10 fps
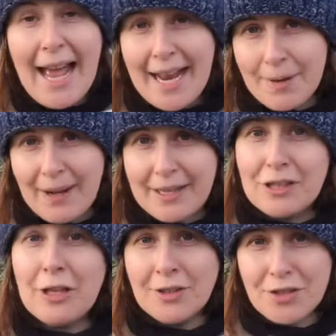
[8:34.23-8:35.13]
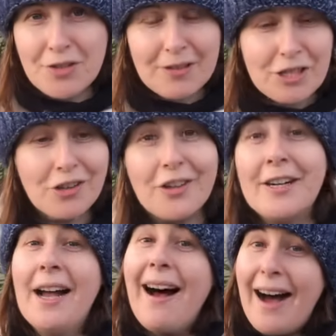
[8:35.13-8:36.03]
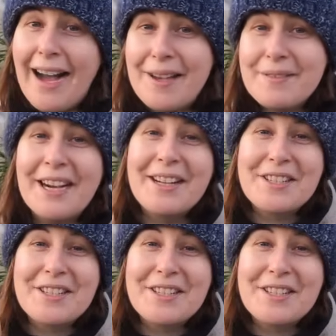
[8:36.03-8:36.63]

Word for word: Anyway, long story short, I'm going